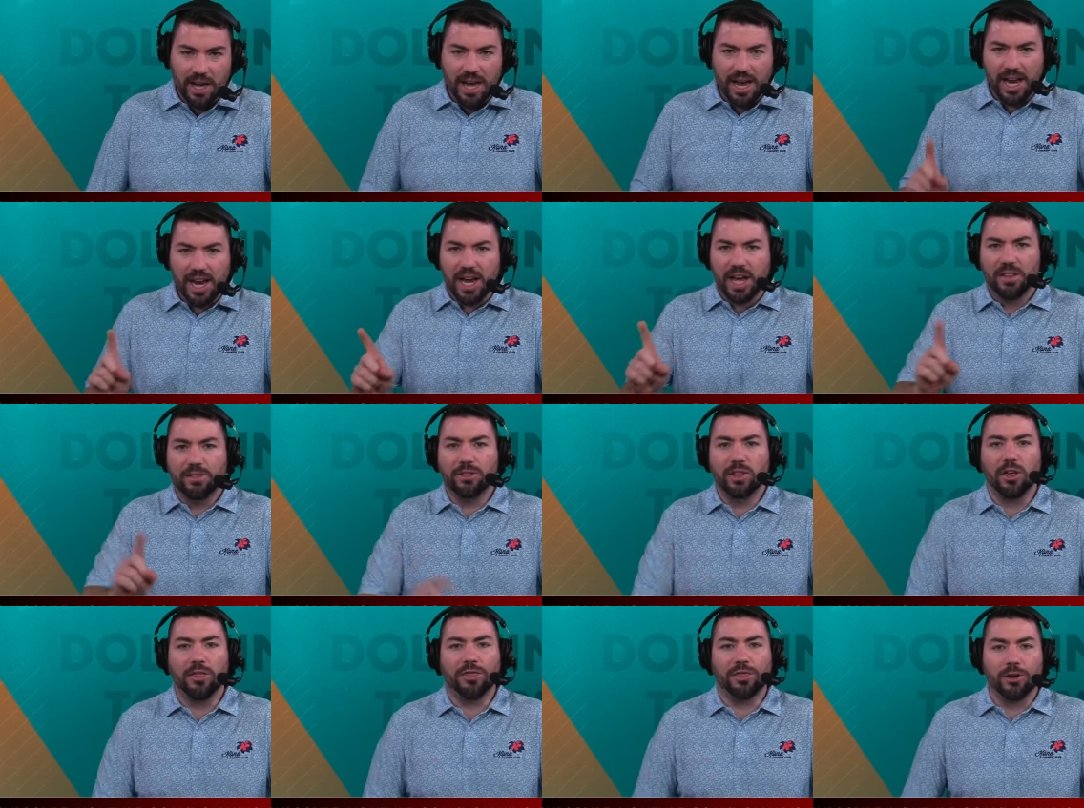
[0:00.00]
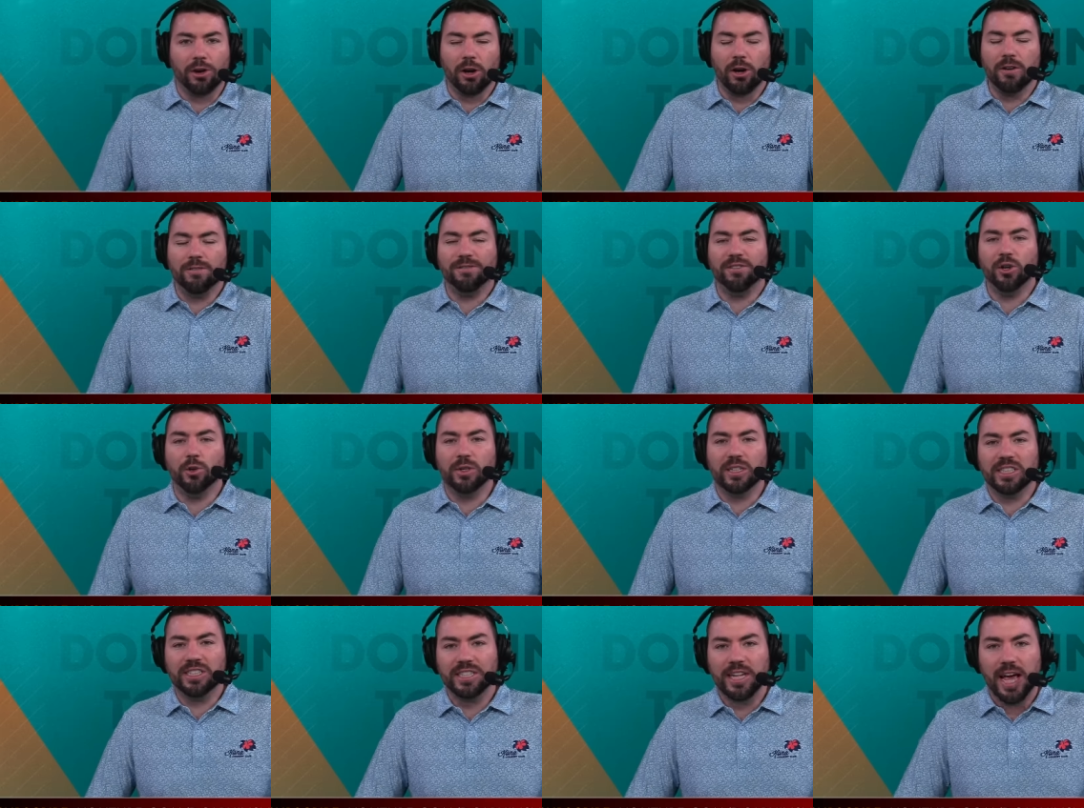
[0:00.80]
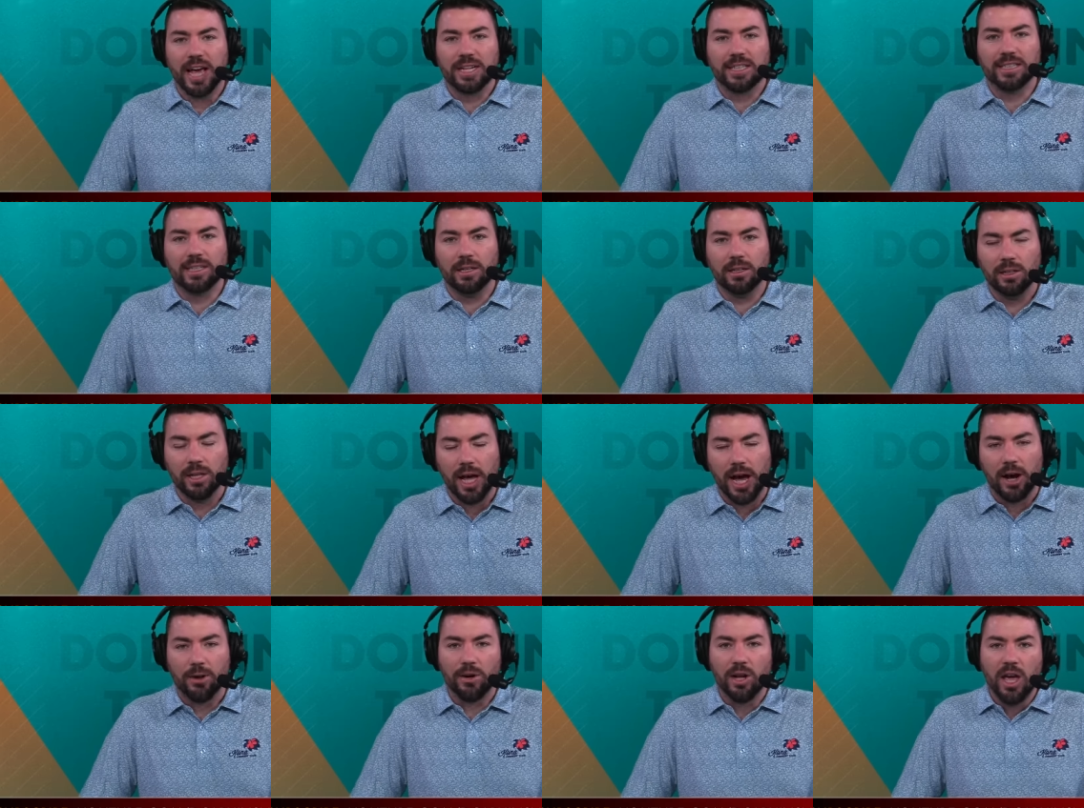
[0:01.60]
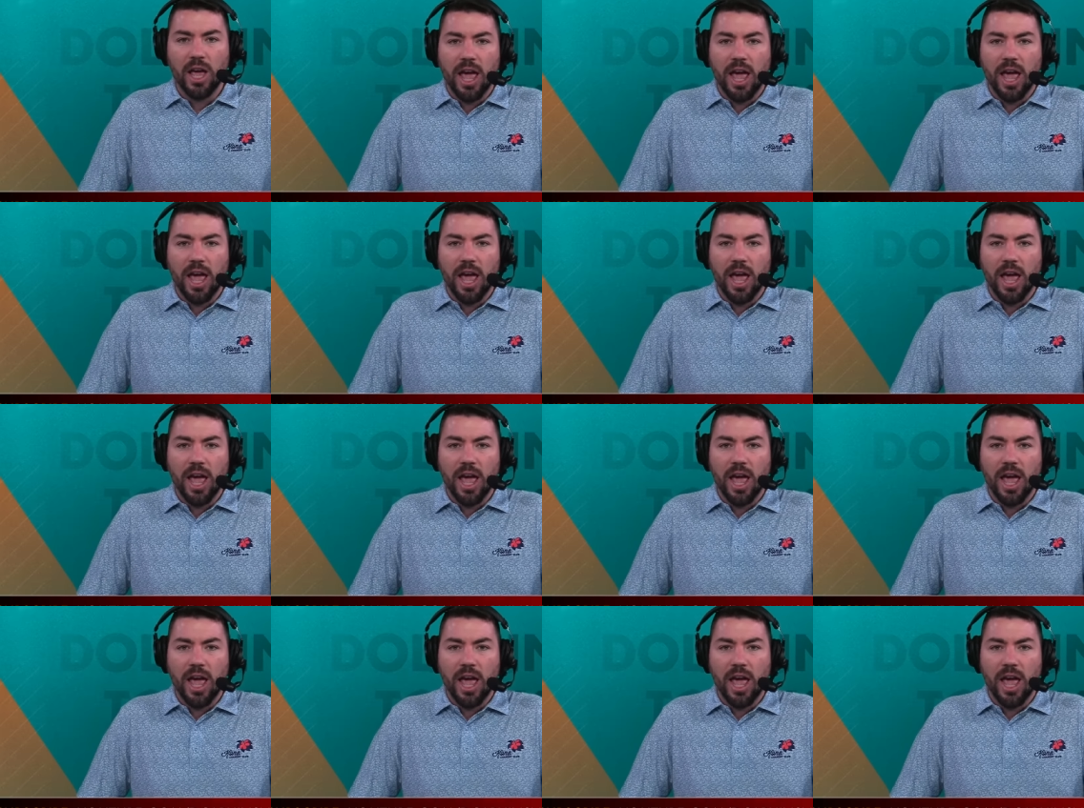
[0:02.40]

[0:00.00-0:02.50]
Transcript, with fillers: and the third fewest sacks allowed,